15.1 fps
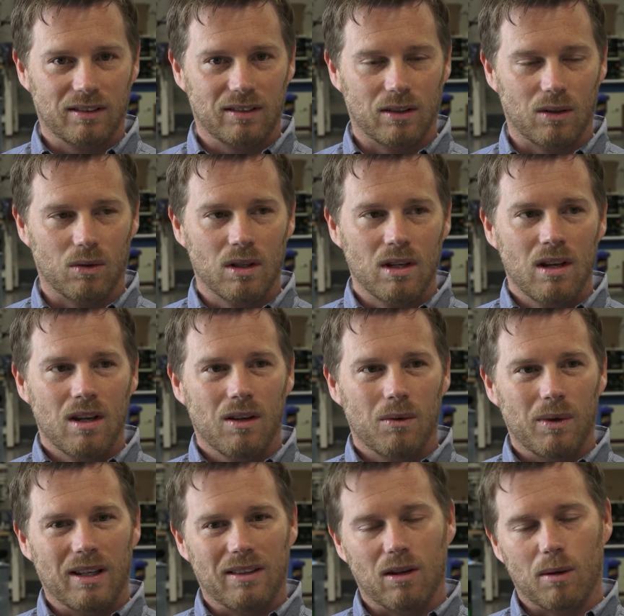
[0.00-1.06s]
So
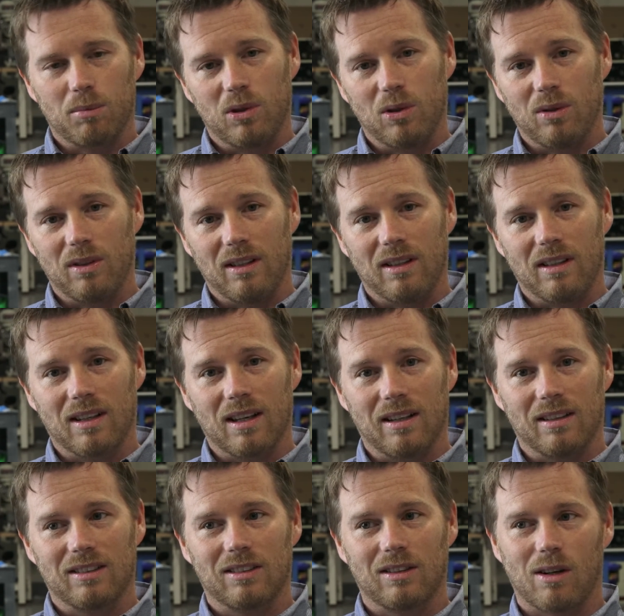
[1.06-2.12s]
we had the opportunity to kind
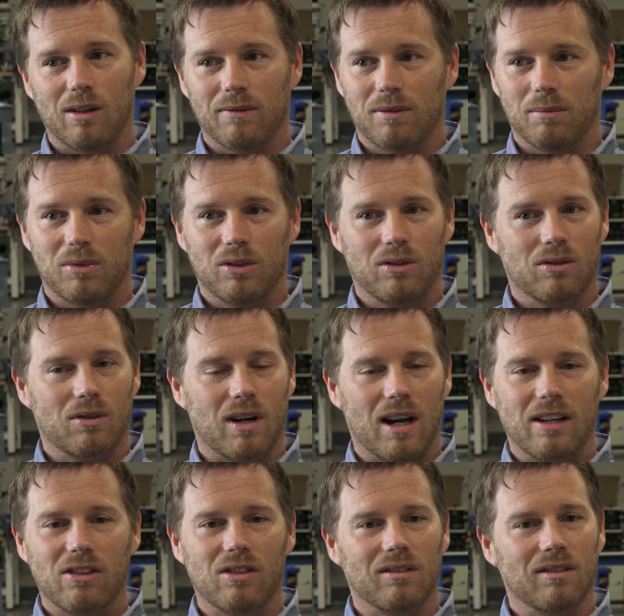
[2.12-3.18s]
of start from
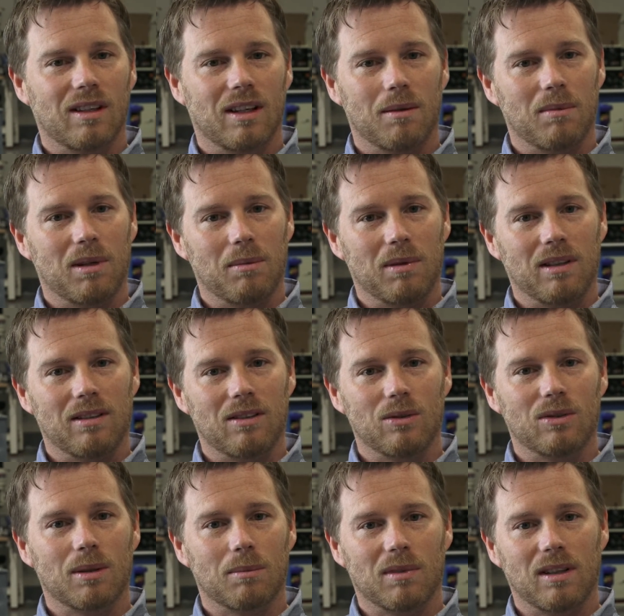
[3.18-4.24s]
scratch and kind of maybe do
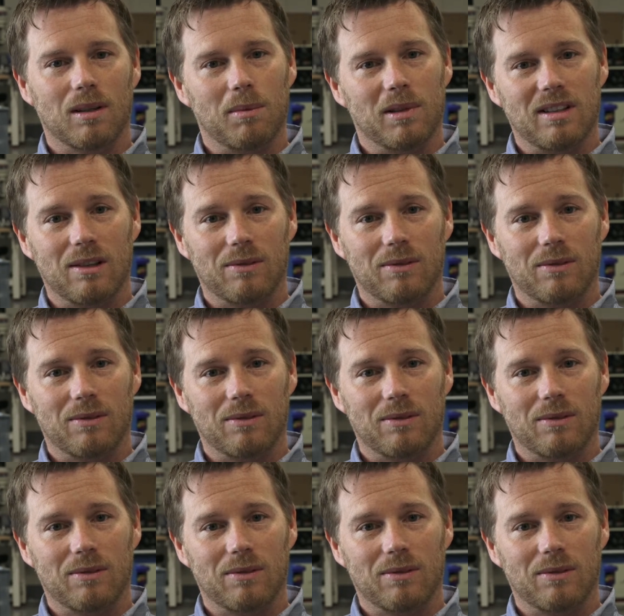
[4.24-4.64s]
something a little bit